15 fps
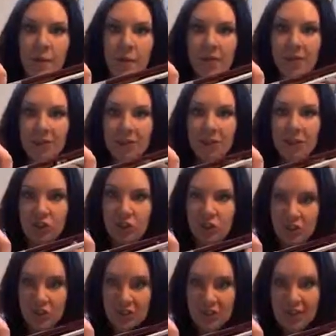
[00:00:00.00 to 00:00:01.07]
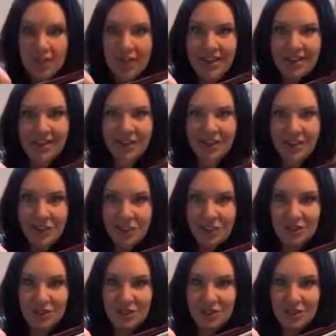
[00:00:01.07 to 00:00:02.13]
that's good. That is a
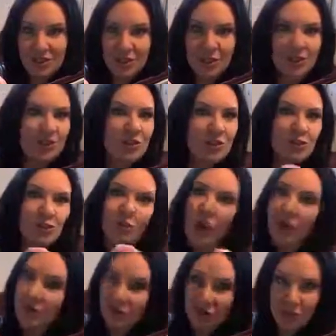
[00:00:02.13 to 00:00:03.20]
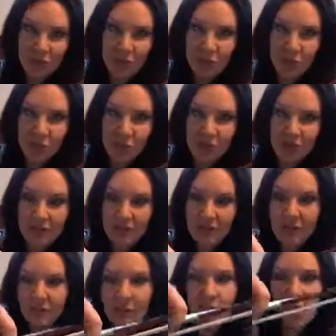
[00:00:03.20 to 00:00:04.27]
good sign, because you won't drop the bow.
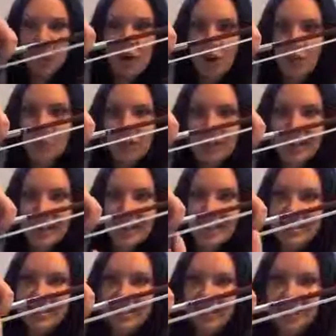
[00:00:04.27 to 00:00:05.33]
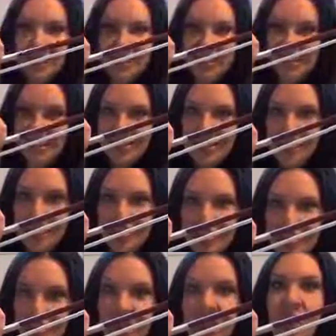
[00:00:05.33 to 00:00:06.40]
If you're holding it any differently to
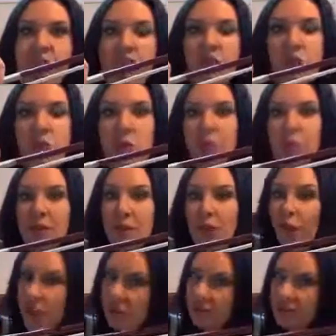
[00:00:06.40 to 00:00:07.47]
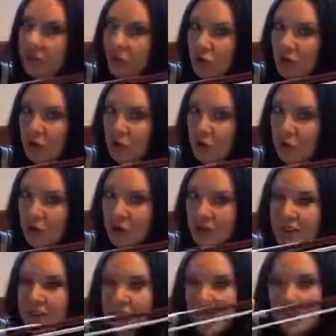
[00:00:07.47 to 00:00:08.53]
this, you probably will drop the bow.
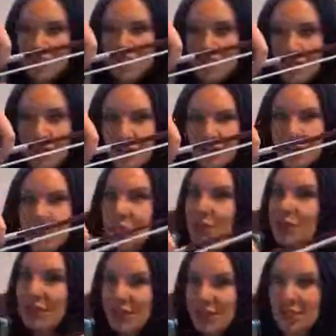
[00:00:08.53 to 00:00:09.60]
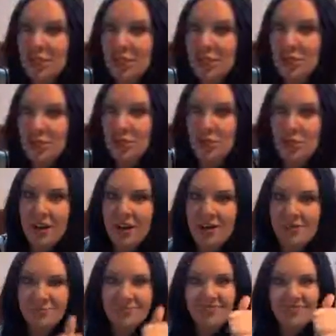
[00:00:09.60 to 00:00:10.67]
So if it feels like you're going to drop the bow,